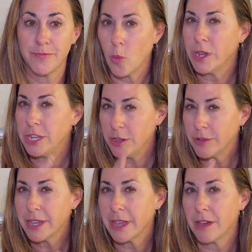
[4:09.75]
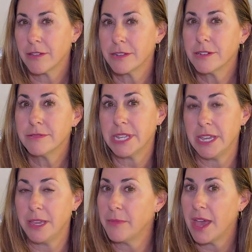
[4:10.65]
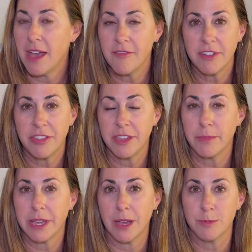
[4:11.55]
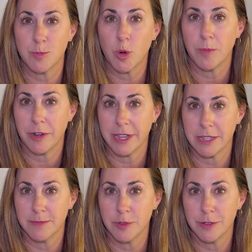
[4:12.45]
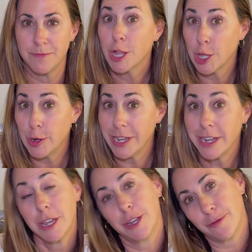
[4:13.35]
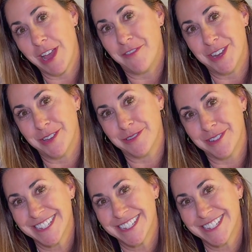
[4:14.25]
When you can count on your team, everything becomes more predictable, including your revenue.